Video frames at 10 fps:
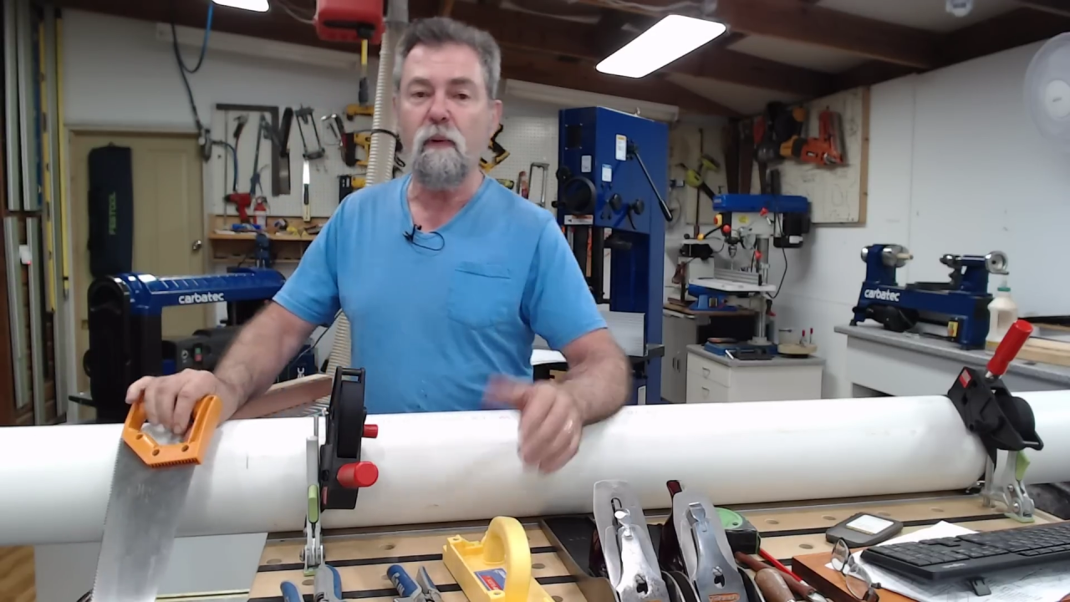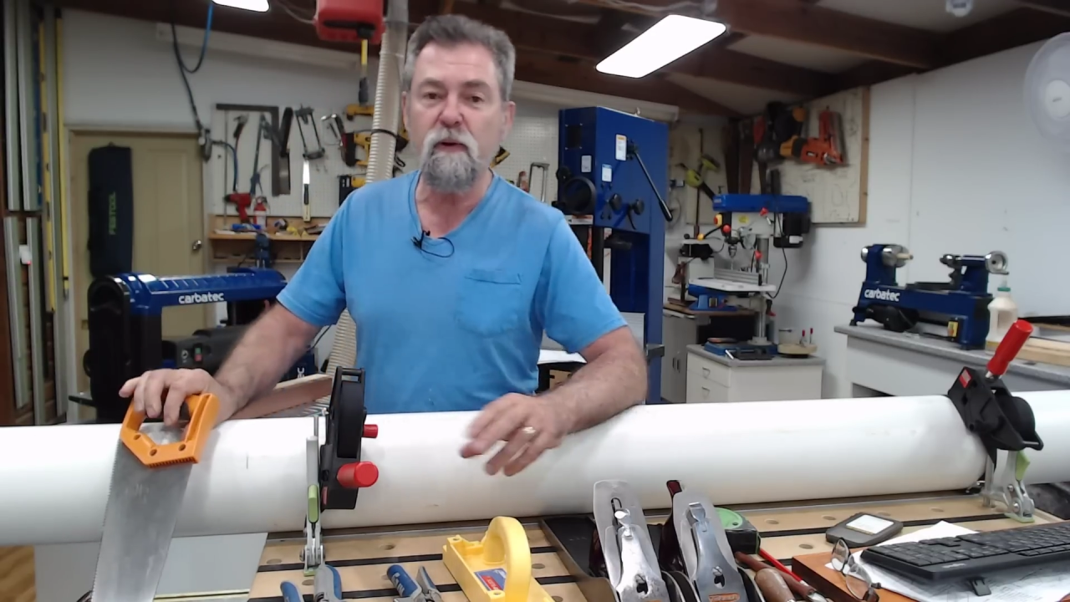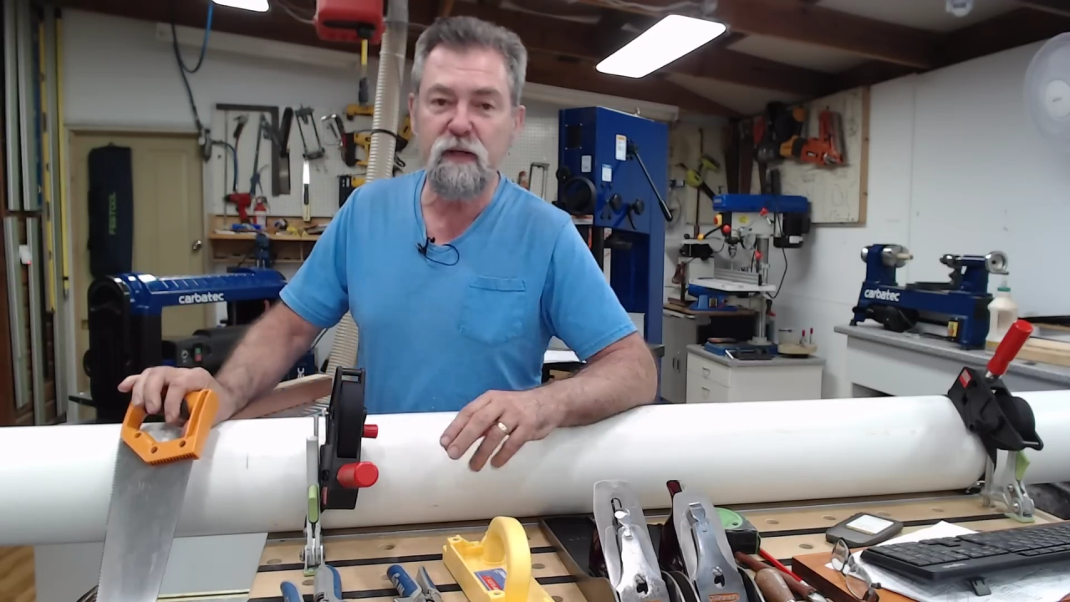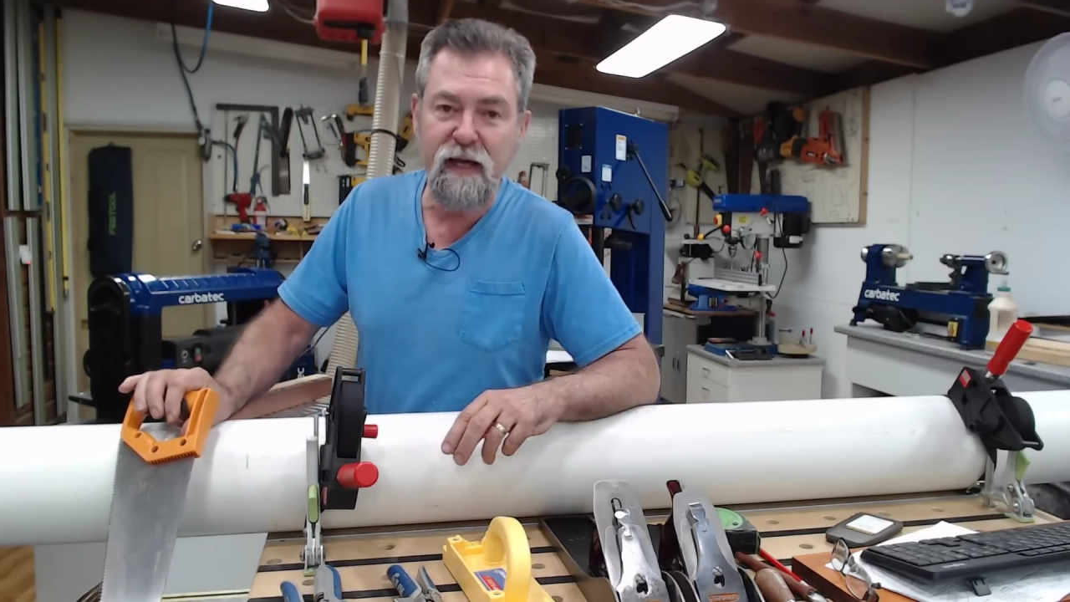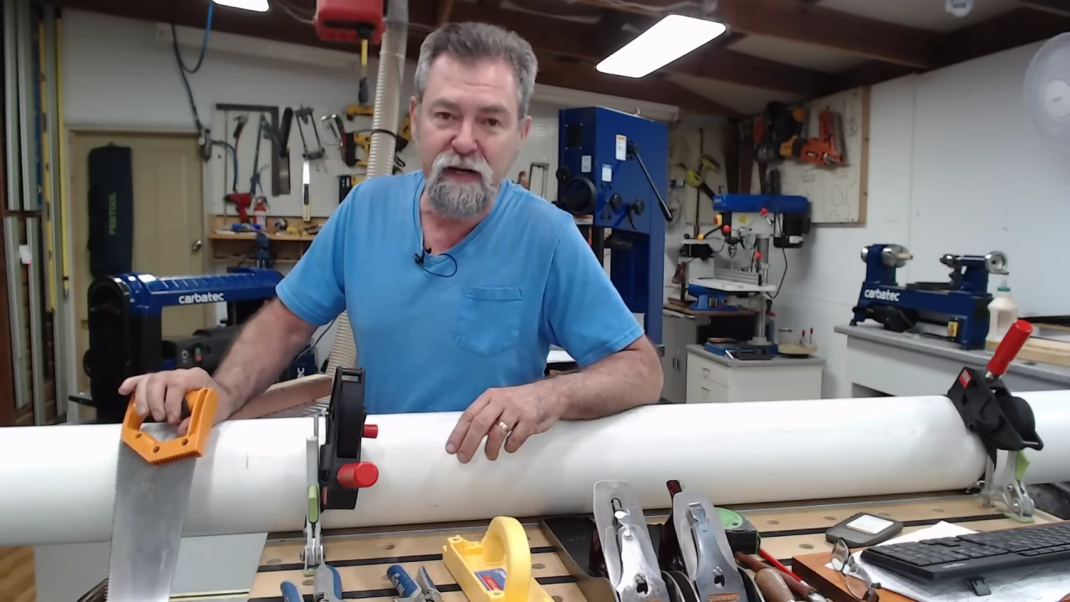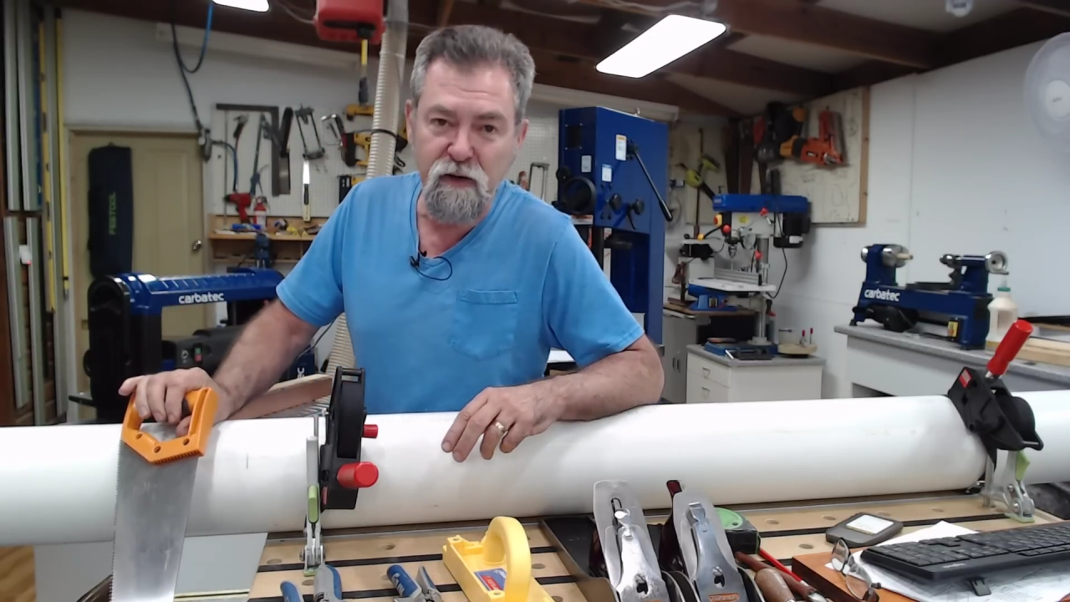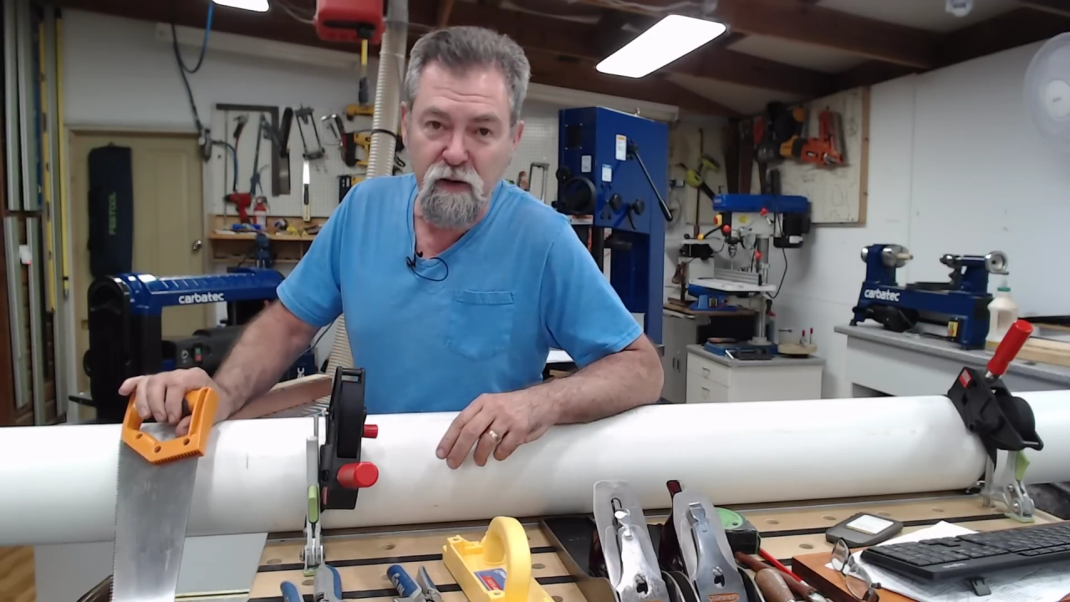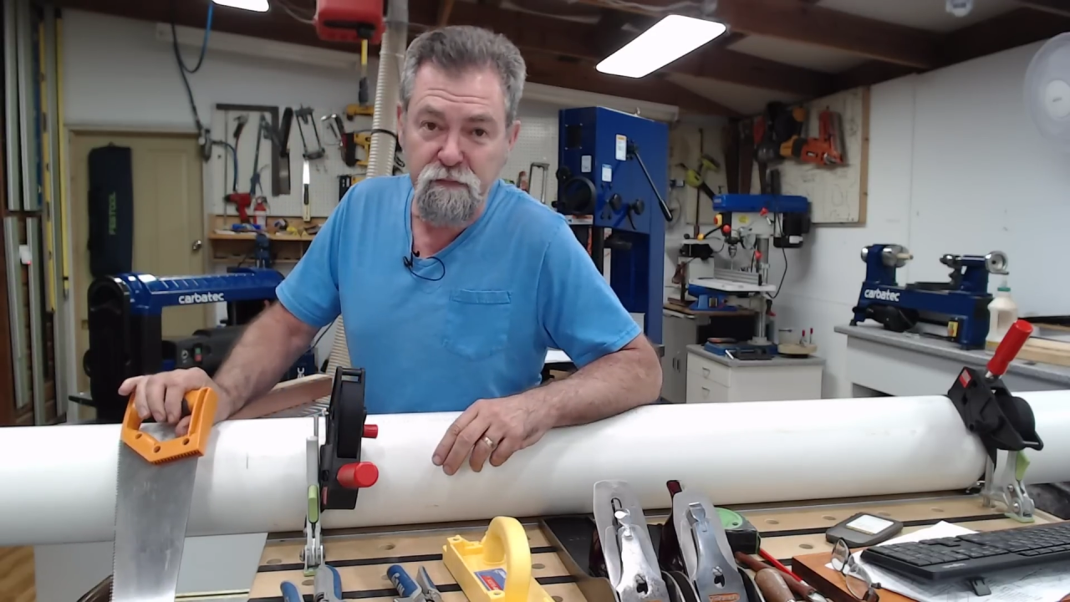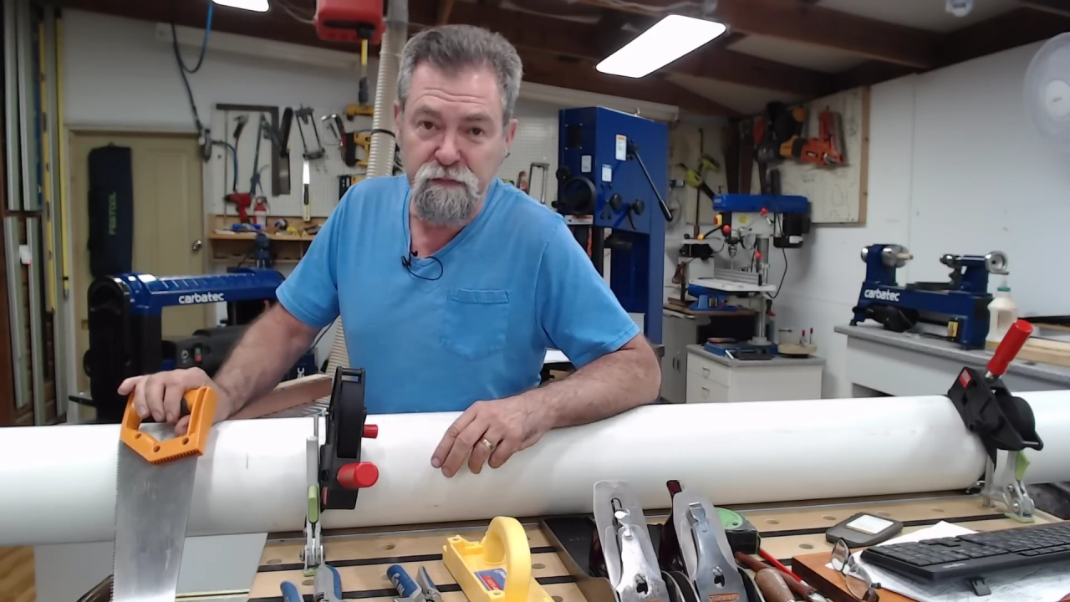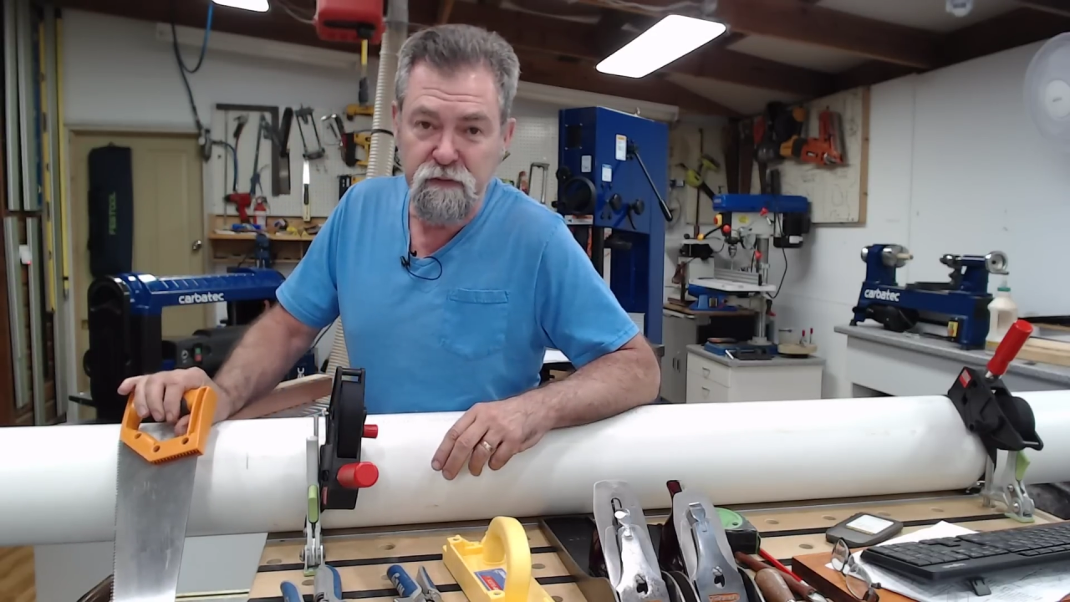won't cut it
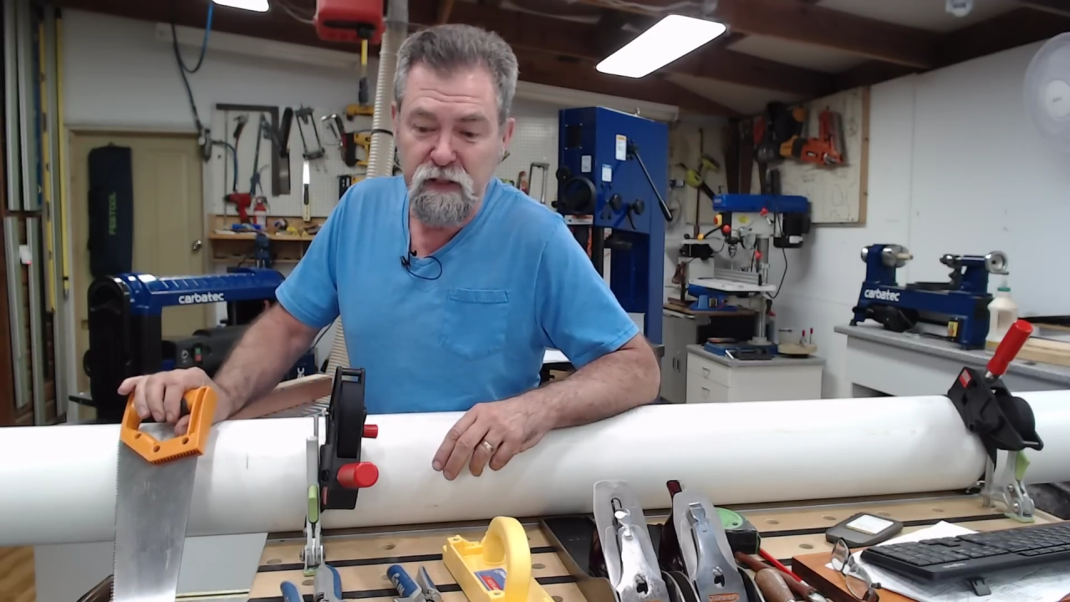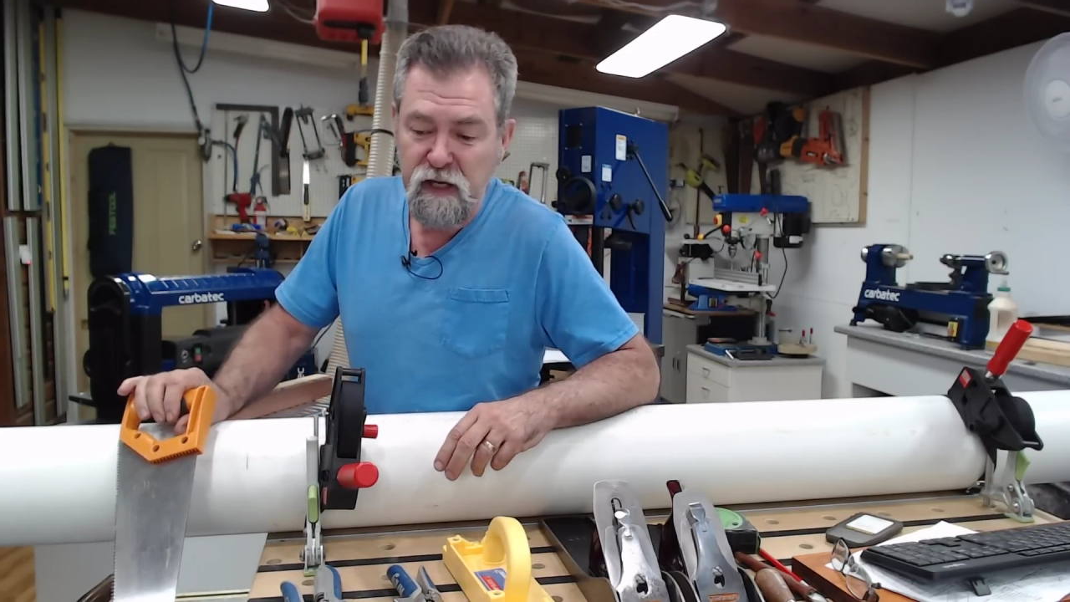off.